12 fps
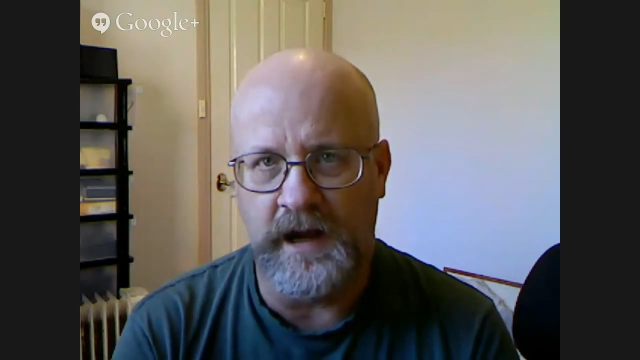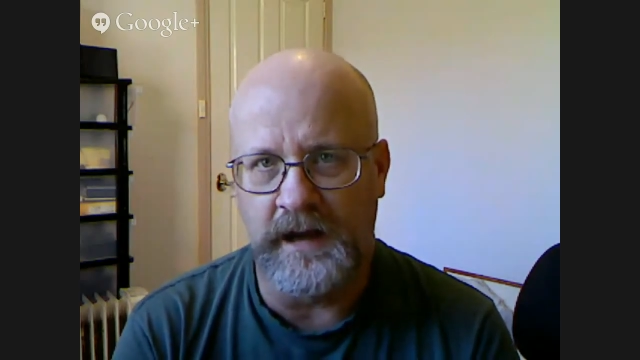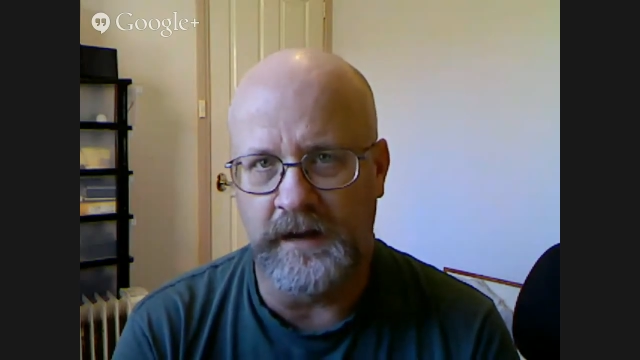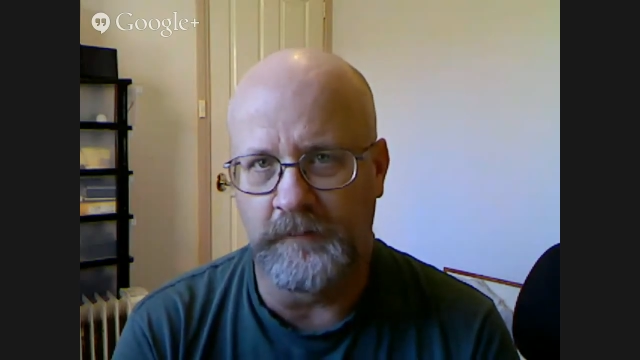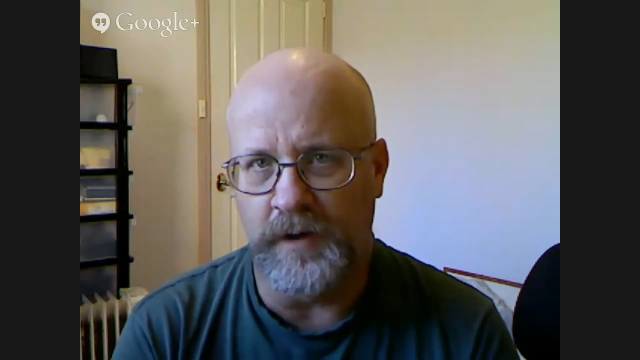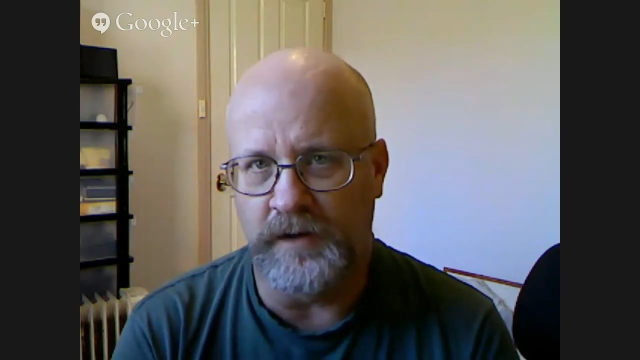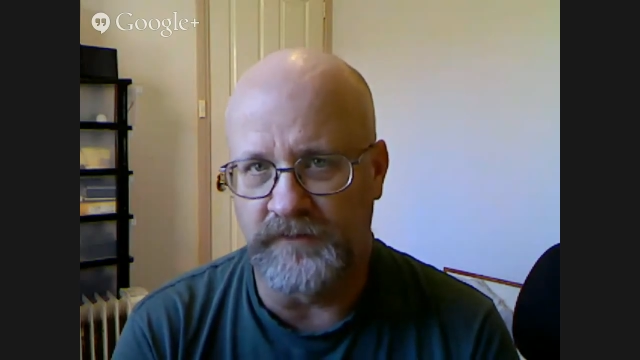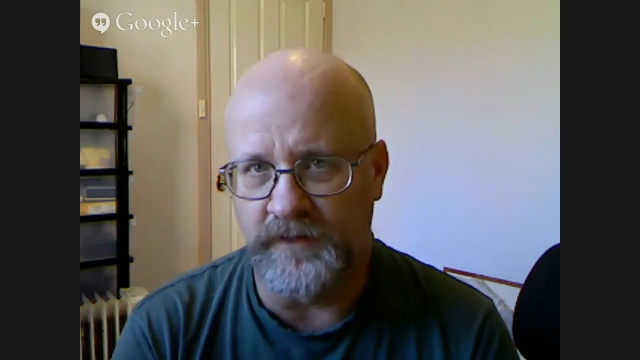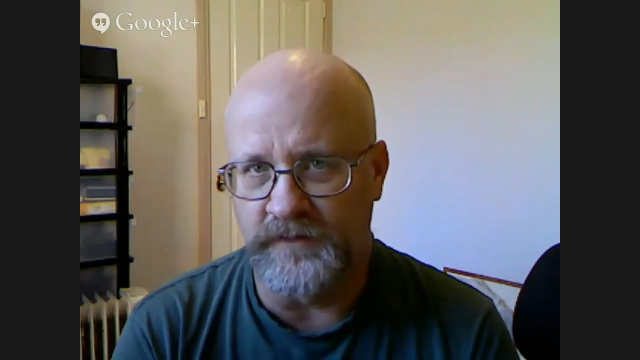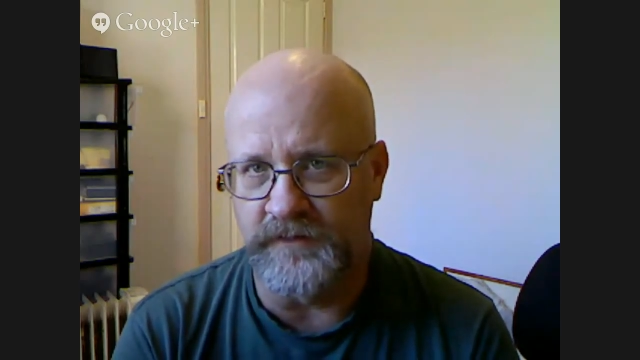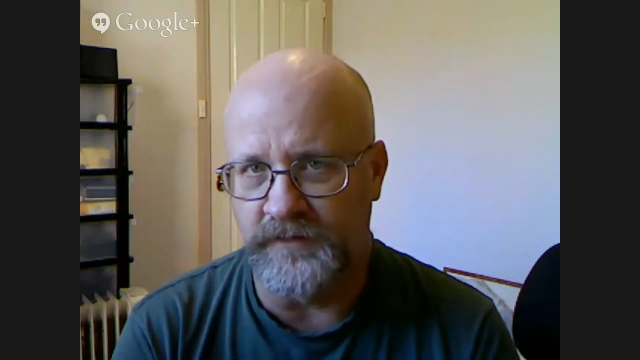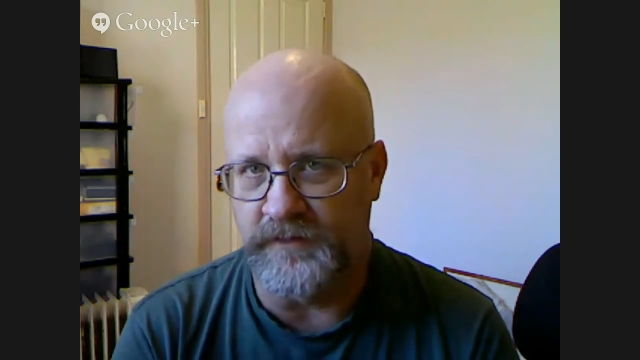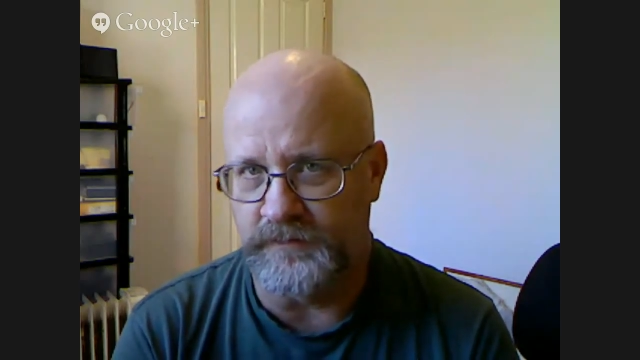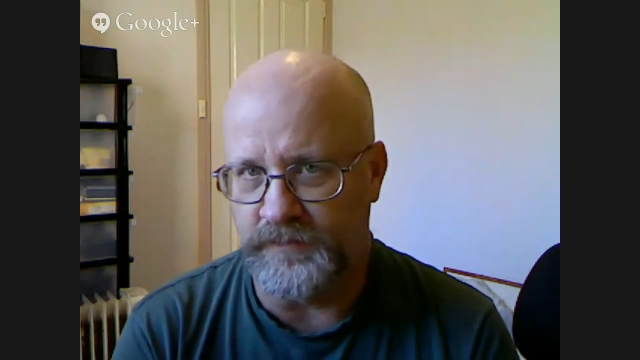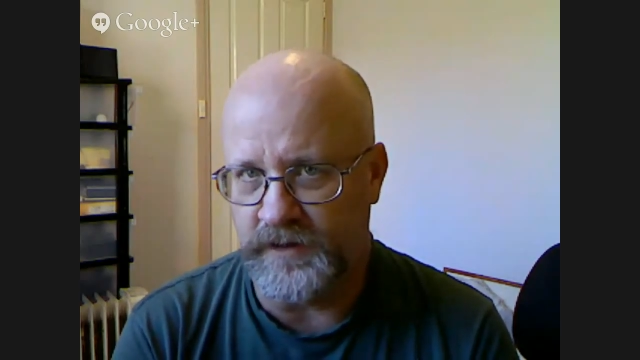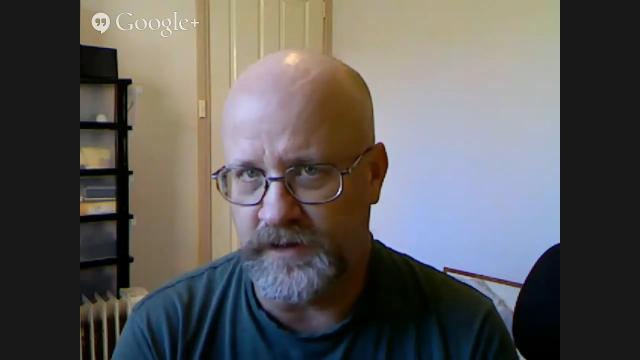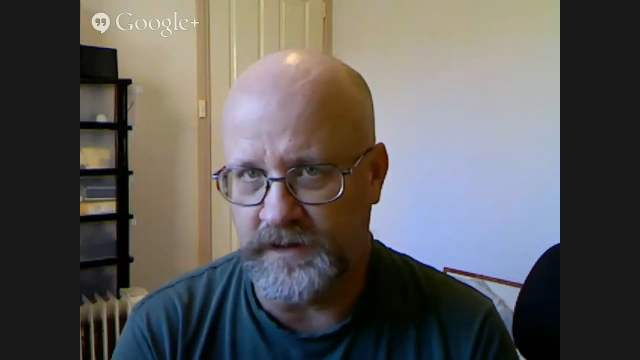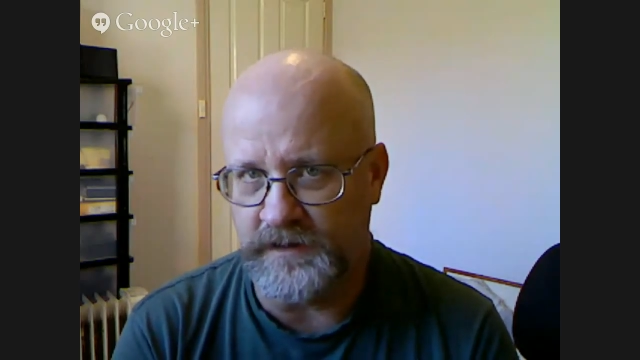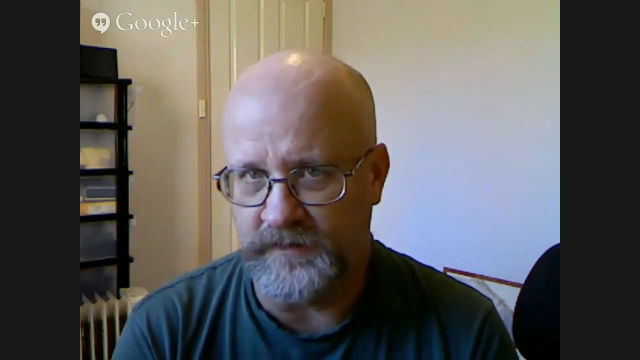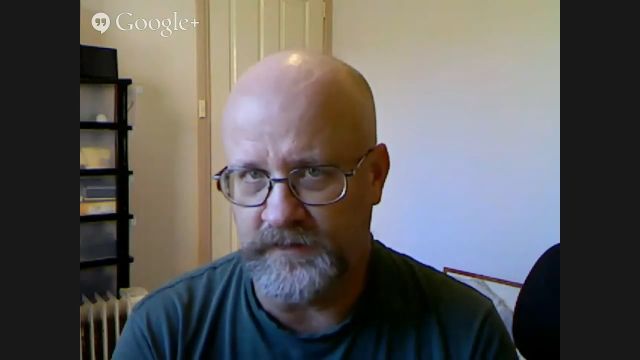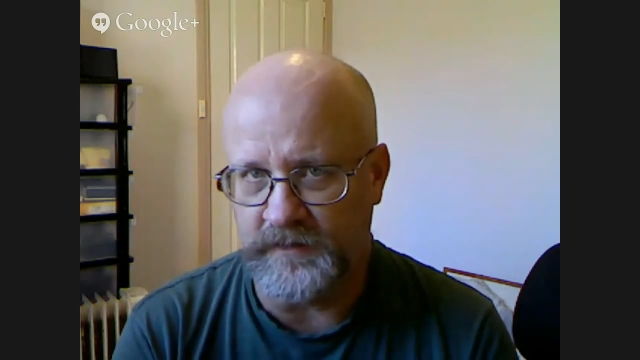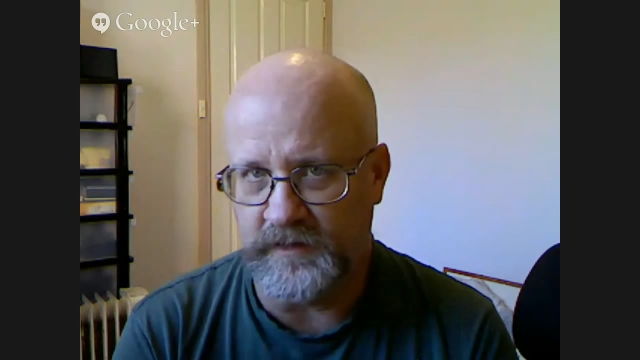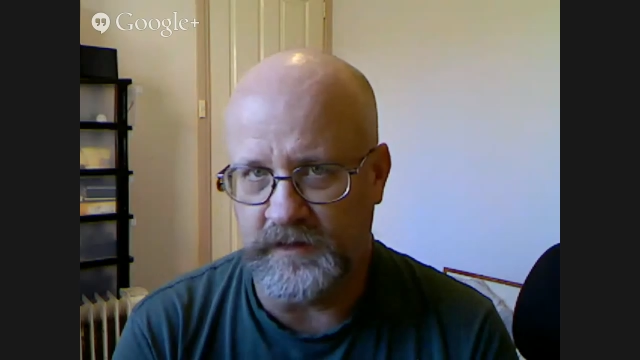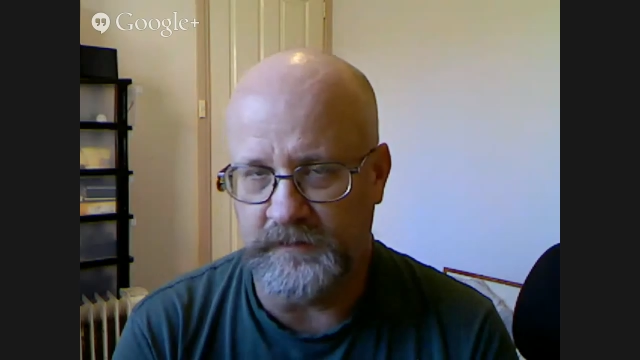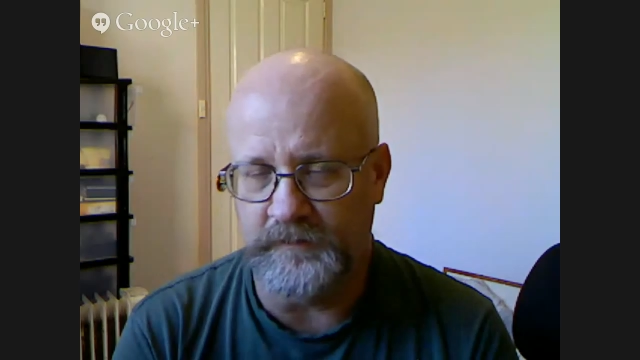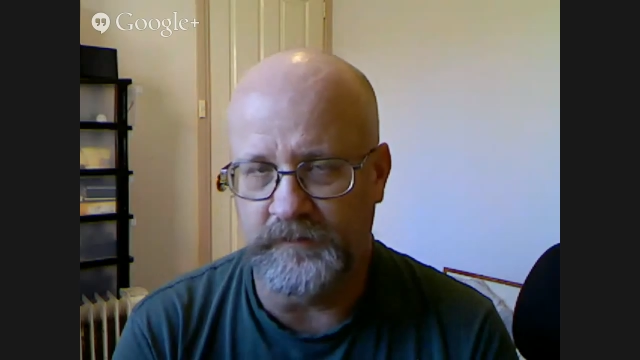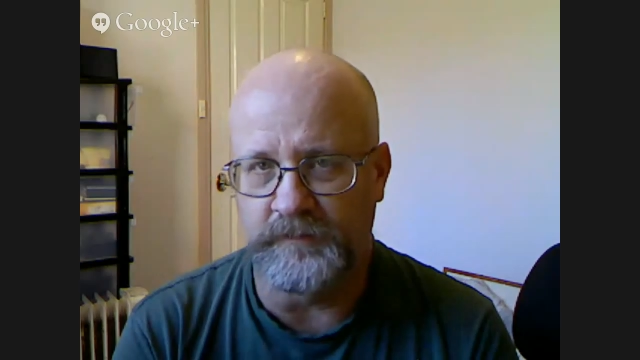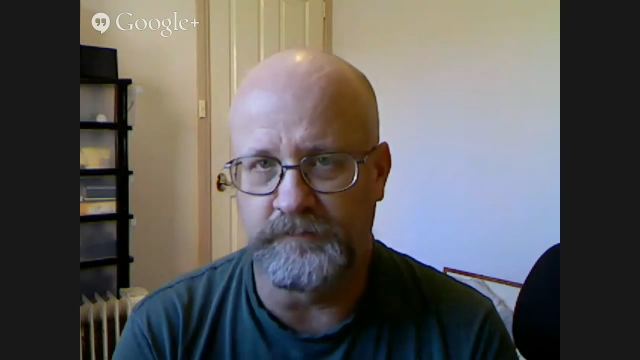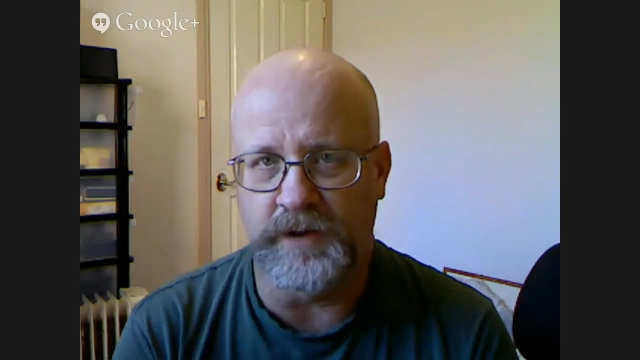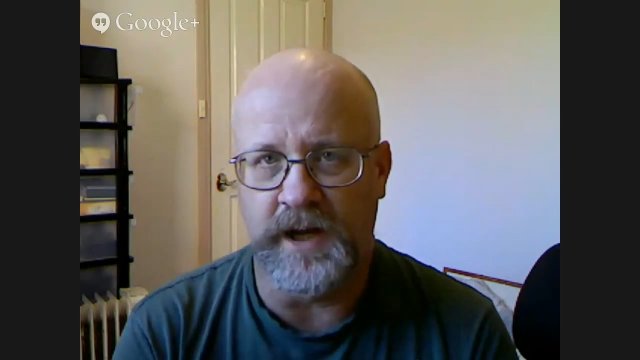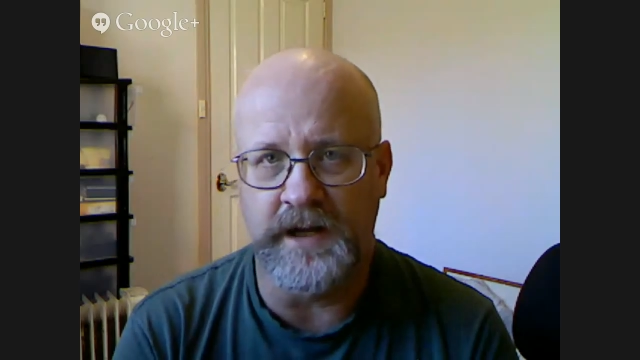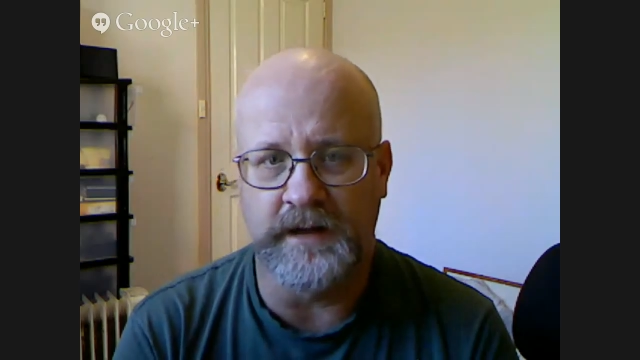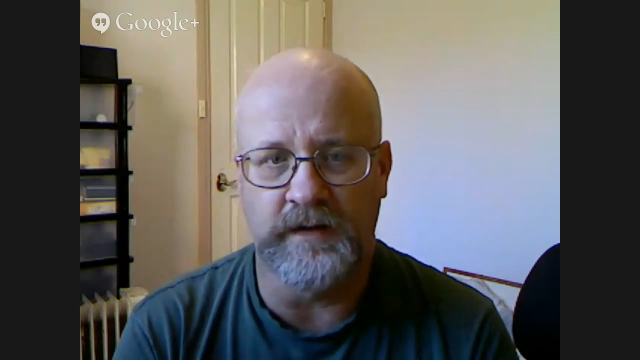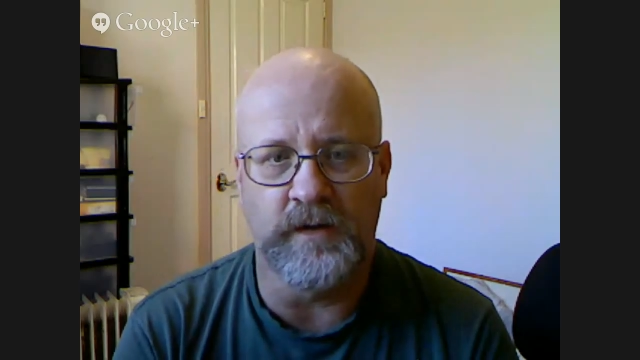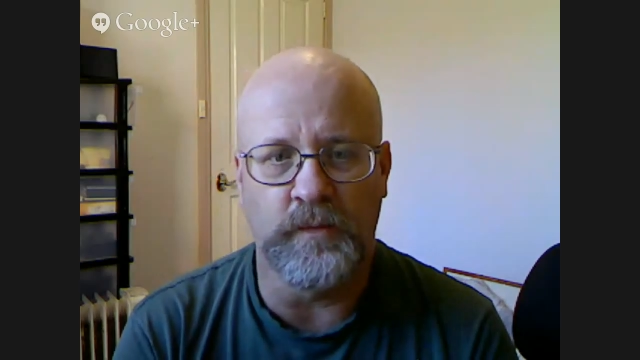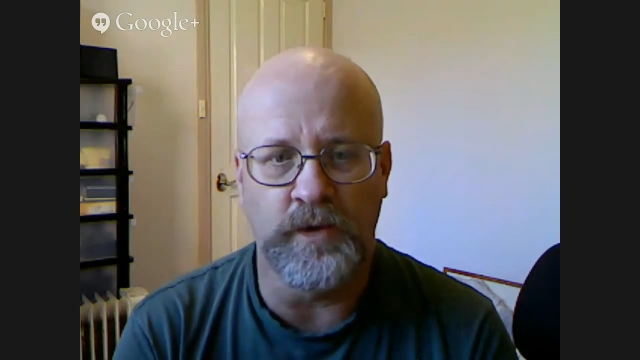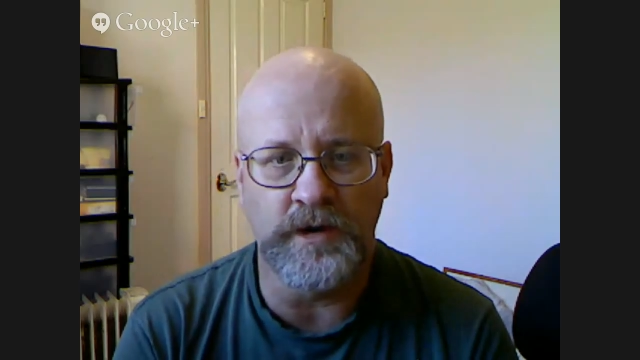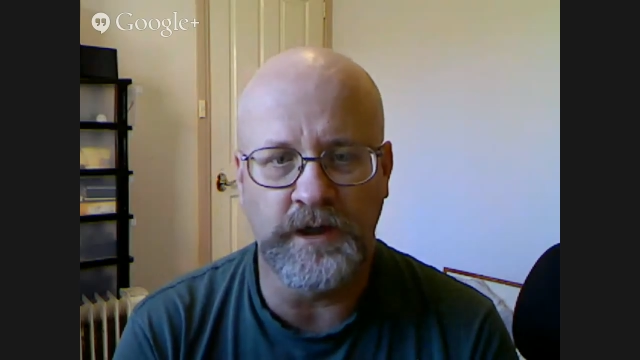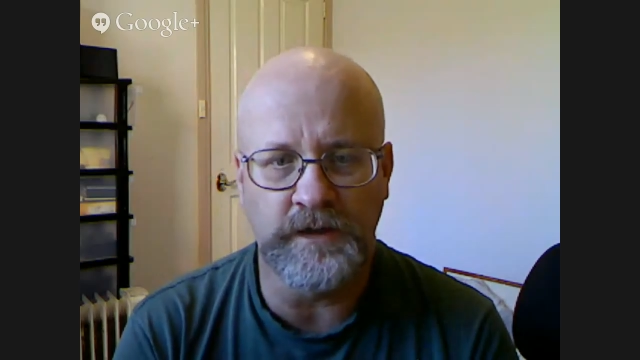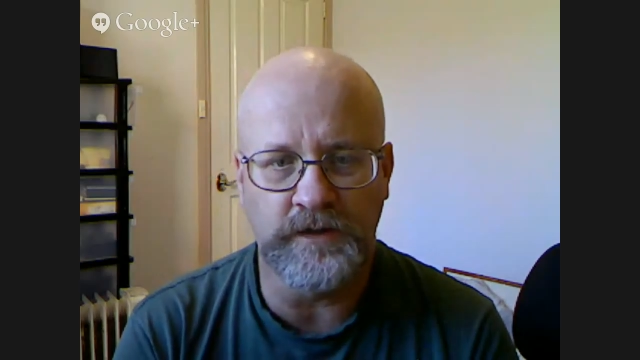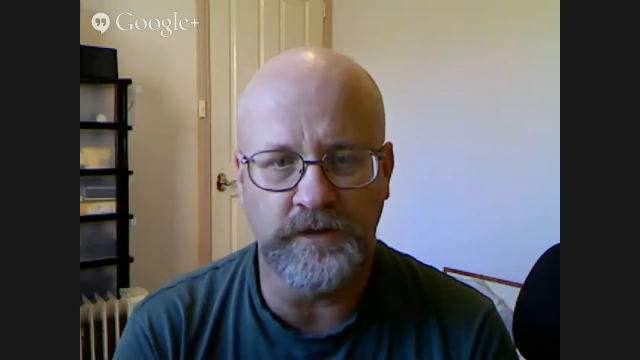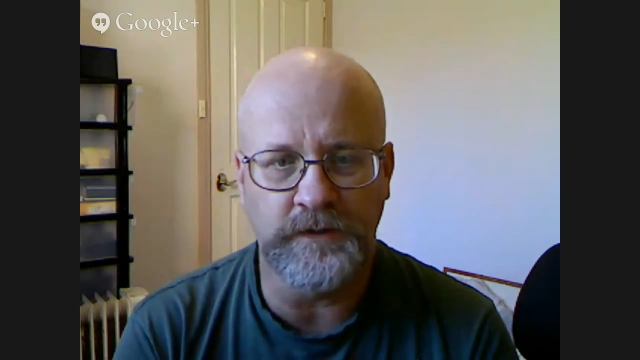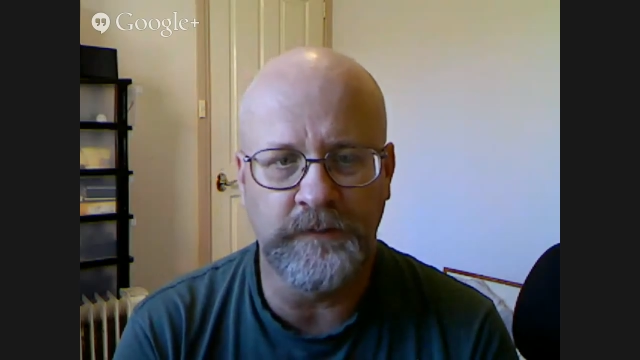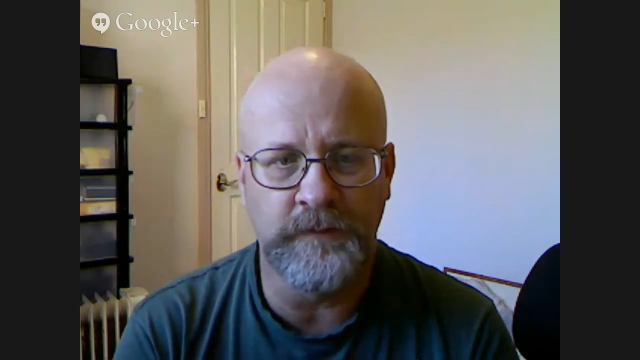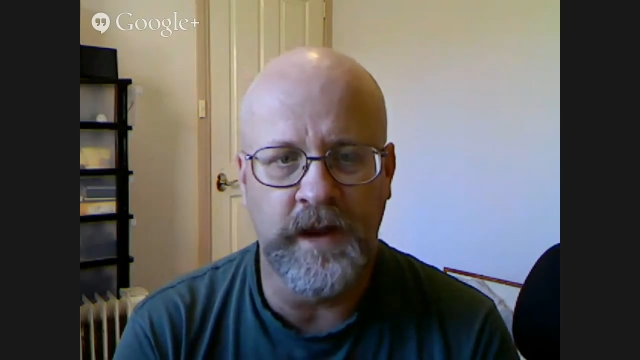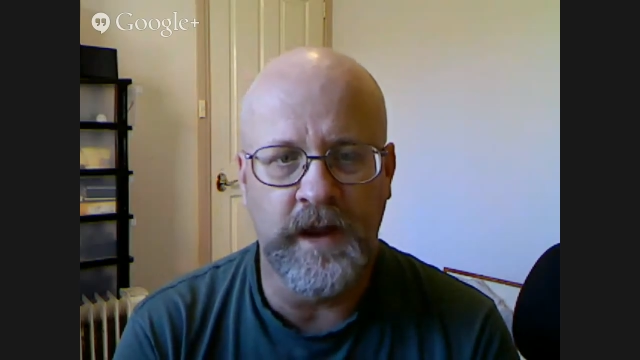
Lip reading: I've listed the products that I'm planning on working on,